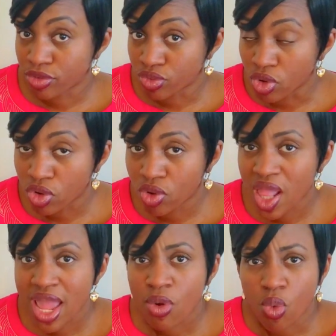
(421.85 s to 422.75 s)
the role,
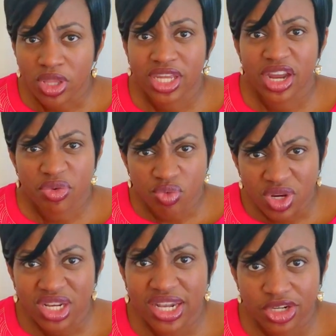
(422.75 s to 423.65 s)
one that I would
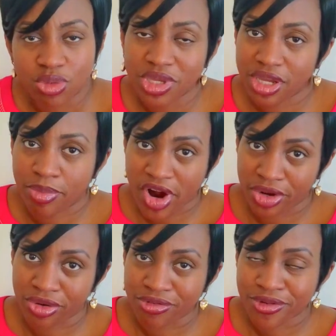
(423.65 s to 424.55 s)
really like to be a
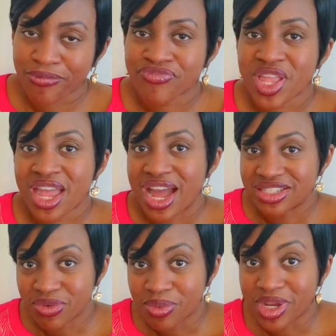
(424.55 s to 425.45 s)
part of.
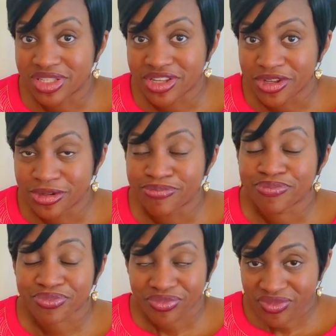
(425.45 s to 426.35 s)
As
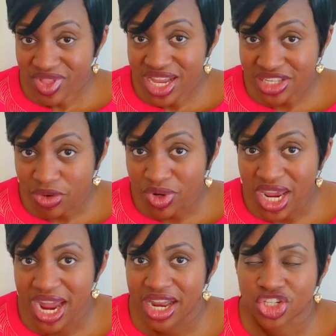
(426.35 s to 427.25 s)
a
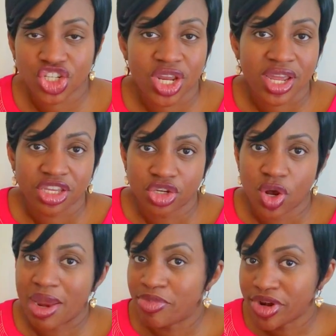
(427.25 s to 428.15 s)
rehash,
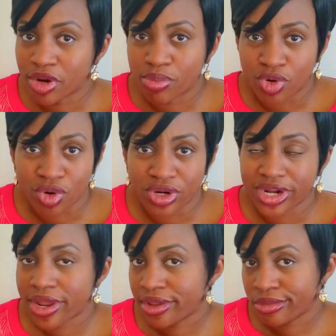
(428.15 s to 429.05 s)
I bring
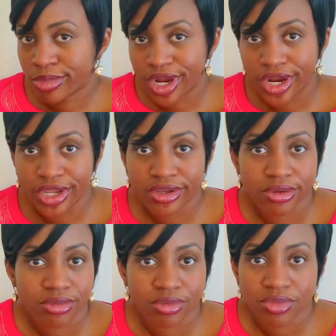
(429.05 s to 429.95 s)
aboard my
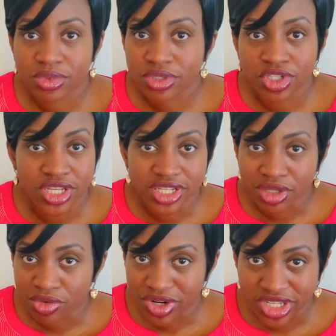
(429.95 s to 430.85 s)

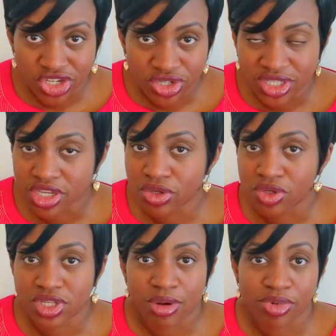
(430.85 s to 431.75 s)
detail orientation
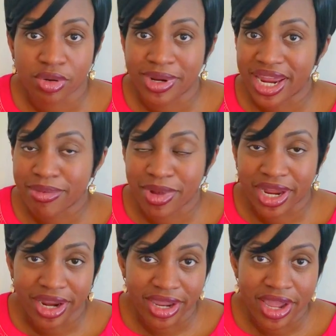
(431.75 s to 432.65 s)
skills. I bring
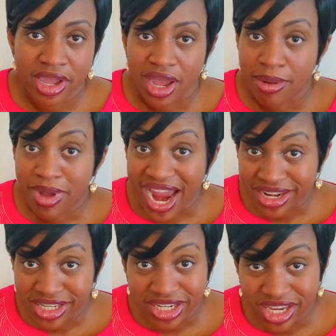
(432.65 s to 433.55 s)
I'm
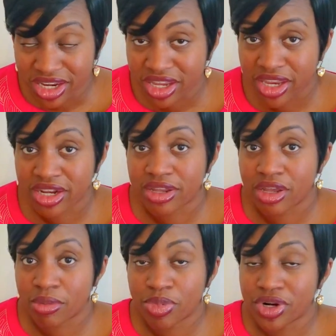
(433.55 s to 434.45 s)
highly dedicated
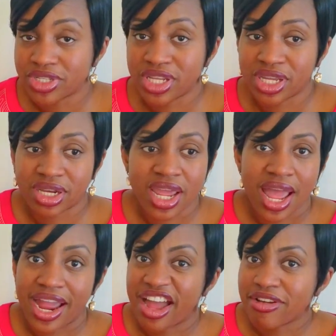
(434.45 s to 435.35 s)

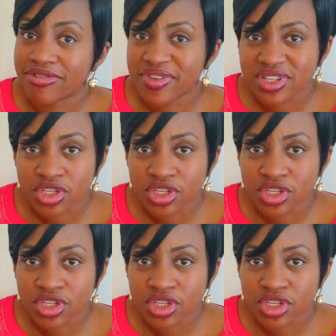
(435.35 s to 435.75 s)
person. I have